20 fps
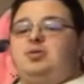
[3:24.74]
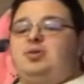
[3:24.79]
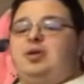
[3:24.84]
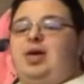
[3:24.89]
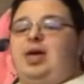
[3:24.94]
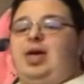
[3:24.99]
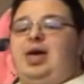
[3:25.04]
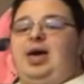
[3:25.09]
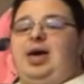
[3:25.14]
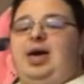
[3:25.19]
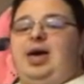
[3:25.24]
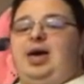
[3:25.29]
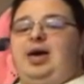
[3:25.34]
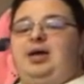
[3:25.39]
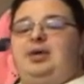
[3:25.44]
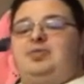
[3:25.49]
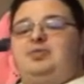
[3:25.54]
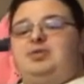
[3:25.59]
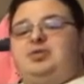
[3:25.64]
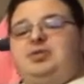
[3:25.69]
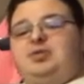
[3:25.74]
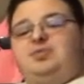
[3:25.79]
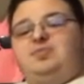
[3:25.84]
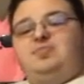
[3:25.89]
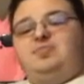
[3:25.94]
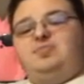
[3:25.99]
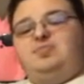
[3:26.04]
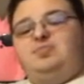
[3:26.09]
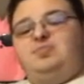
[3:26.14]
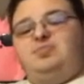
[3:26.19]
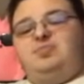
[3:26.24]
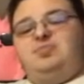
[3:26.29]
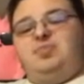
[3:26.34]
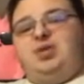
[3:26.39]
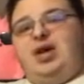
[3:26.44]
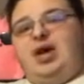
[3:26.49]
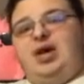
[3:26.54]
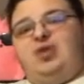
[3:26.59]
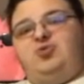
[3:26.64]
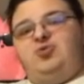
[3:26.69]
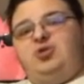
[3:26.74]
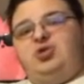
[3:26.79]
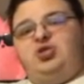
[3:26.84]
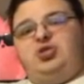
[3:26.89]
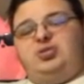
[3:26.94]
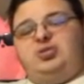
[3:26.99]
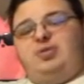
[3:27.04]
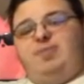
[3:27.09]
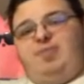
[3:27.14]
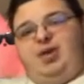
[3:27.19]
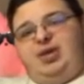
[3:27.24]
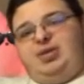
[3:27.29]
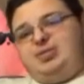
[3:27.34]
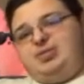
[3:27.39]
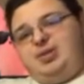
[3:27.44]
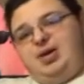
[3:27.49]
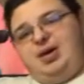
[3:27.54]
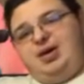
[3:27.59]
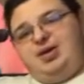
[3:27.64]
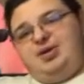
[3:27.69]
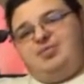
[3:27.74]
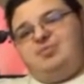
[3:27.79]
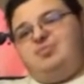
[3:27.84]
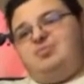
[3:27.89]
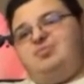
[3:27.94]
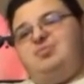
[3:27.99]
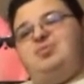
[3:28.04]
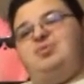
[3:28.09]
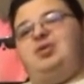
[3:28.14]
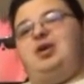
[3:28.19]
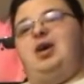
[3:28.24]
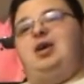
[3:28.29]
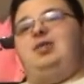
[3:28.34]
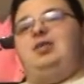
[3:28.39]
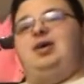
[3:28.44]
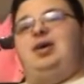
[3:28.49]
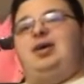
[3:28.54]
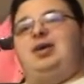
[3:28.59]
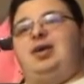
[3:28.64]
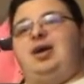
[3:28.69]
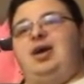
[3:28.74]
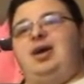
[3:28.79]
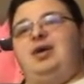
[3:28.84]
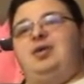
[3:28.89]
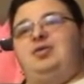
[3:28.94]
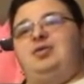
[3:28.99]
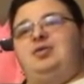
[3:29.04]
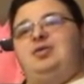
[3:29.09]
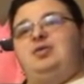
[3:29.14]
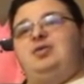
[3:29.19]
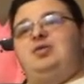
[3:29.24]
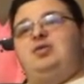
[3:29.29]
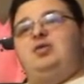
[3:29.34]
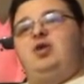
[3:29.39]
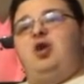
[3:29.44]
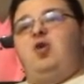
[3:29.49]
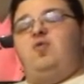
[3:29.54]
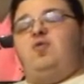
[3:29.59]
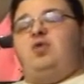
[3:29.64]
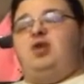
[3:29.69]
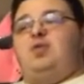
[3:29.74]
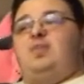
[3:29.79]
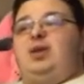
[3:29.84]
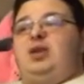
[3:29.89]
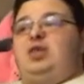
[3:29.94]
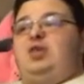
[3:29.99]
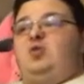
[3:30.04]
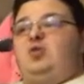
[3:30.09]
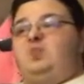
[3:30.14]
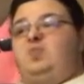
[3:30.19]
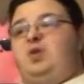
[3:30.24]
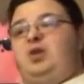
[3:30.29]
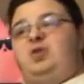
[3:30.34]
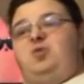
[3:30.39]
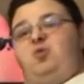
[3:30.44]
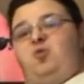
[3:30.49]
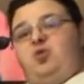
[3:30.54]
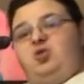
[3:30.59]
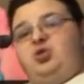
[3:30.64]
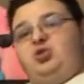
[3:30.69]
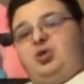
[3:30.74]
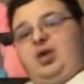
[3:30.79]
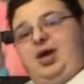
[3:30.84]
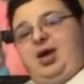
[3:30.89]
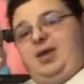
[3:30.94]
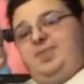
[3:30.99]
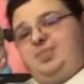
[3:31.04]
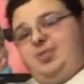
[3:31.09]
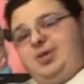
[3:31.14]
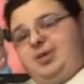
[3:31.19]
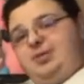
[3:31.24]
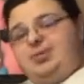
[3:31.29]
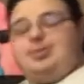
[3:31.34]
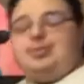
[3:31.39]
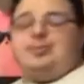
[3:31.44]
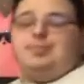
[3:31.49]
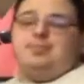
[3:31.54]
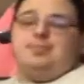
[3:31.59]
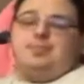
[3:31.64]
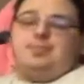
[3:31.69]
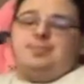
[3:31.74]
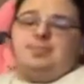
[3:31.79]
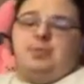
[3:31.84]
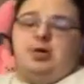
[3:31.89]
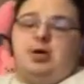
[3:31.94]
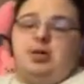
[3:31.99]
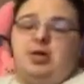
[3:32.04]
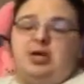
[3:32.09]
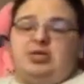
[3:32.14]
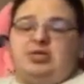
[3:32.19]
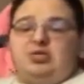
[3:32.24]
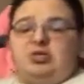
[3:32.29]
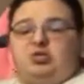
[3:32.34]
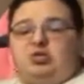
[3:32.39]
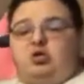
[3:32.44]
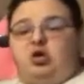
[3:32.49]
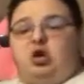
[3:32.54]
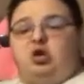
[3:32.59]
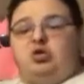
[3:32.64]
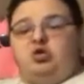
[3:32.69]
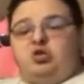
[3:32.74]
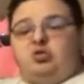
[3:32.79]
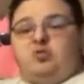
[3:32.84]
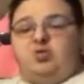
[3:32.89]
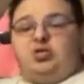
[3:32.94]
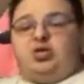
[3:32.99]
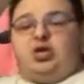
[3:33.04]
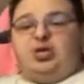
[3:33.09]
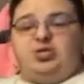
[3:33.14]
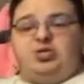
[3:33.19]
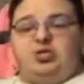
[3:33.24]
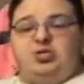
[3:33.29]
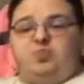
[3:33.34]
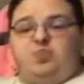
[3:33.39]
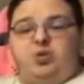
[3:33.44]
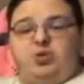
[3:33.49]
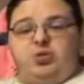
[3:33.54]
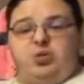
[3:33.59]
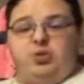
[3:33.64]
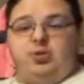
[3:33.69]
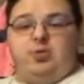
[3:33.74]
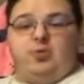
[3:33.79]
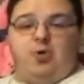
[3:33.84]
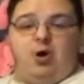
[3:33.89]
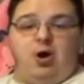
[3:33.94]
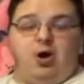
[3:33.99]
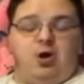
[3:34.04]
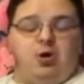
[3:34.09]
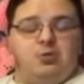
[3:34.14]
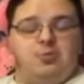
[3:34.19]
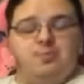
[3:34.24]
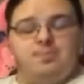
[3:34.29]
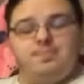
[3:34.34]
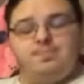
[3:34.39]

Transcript: And yeah, it's really just the baseline. Kind of like oh, if we're going to make a USB cord, we should have this. Unless it's a charger, in which case it just plugs into the wall.